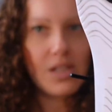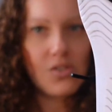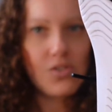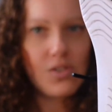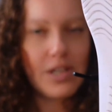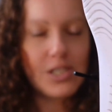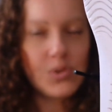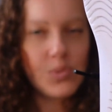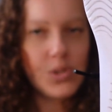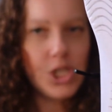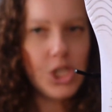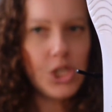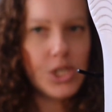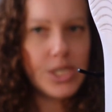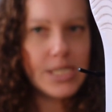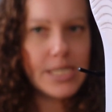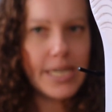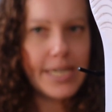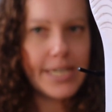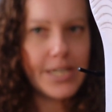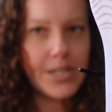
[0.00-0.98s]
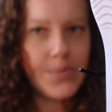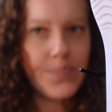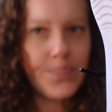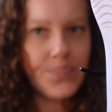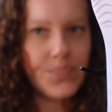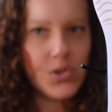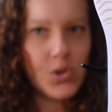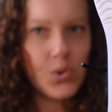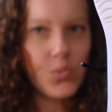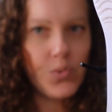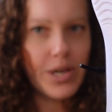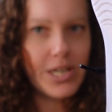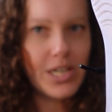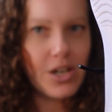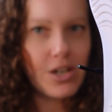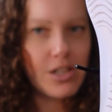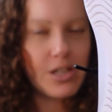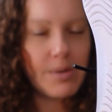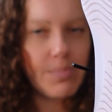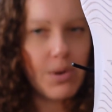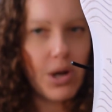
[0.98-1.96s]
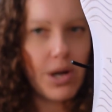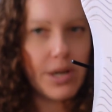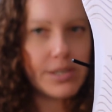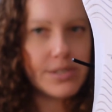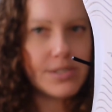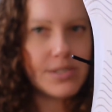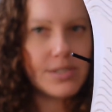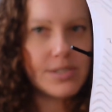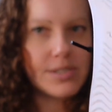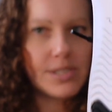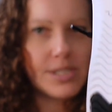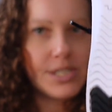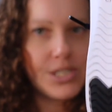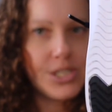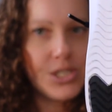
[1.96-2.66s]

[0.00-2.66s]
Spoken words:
That's what it looks like right out of the box. You